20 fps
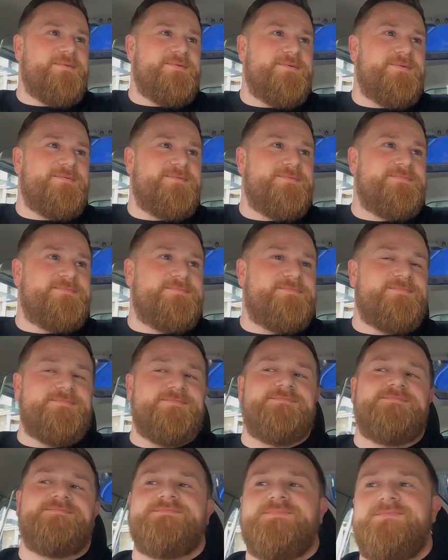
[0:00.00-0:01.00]
No,
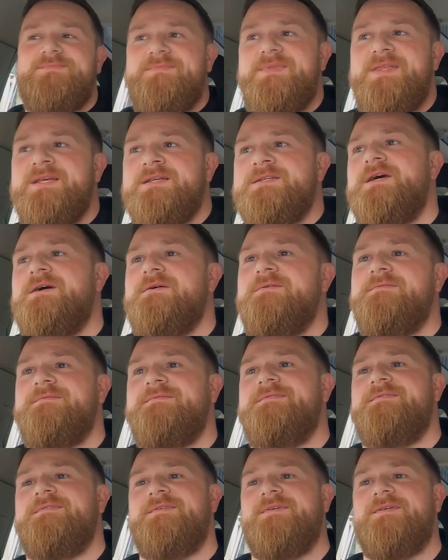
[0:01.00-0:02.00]
exactly. I feel, it wasn't
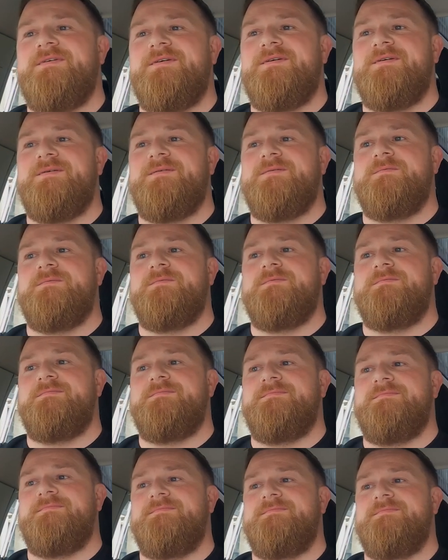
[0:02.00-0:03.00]
as scary as I thought it was gonna
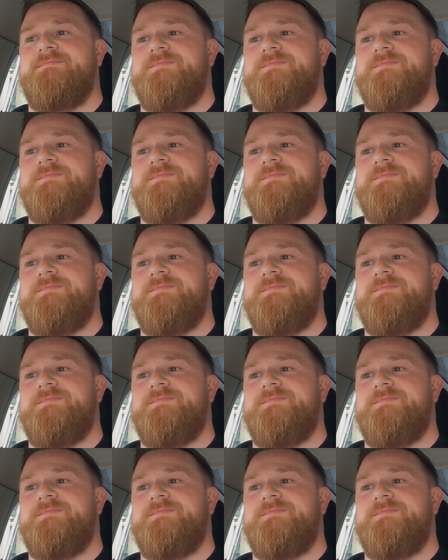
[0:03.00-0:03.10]
be.